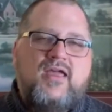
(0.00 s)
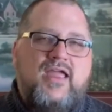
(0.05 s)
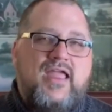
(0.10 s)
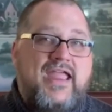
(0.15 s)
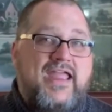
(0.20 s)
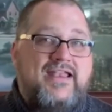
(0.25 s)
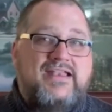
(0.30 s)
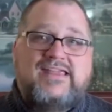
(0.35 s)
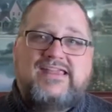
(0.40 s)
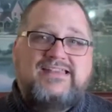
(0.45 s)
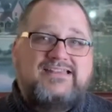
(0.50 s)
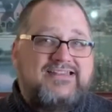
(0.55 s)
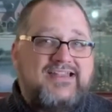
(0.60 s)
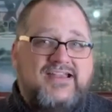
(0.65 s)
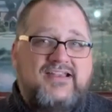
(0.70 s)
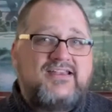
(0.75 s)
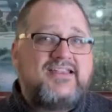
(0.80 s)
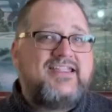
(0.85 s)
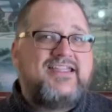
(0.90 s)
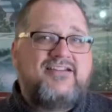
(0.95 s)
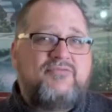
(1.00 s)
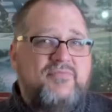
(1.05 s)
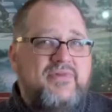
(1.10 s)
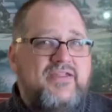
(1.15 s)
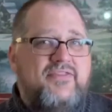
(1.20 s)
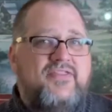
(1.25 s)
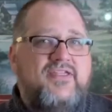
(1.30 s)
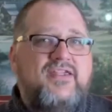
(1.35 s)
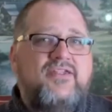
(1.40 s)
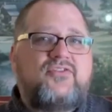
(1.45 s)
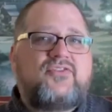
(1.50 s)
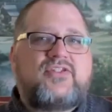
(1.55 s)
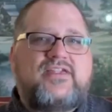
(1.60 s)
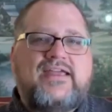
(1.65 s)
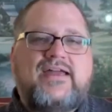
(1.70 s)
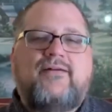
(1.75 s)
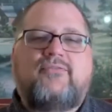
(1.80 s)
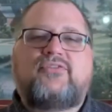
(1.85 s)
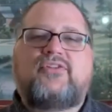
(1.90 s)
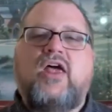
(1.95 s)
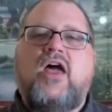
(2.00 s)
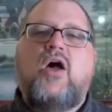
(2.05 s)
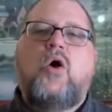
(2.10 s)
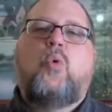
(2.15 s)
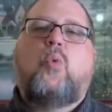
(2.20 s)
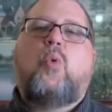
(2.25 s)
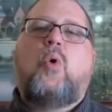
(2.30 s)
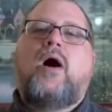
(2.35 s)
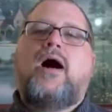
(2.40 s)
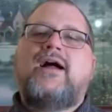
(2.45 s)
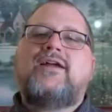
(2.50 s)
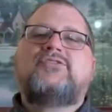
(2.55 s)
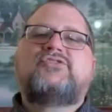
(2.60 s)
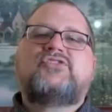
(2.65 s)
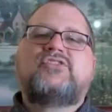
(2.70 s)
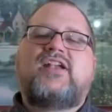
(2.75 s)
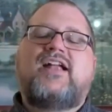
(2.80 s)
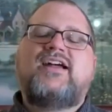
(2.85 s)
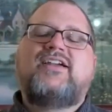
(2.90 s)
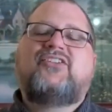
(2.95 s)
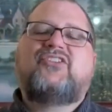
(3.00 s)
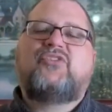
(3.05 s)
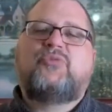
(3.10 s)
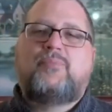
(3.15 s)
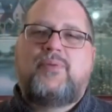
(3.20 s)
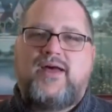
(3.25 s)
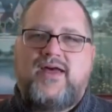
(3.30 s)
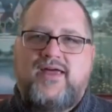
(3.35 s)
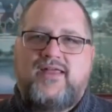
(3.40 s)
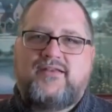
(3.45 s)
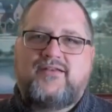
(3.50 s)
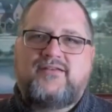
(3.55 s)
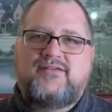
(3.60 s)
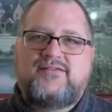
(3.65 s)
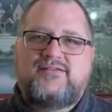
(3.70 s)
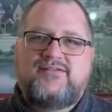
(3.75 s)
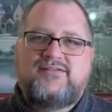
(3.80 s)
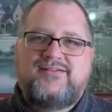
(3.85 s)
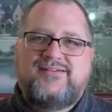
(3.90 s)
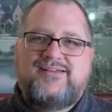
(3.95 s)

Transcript: and he didn't give me these gifts, why should I spend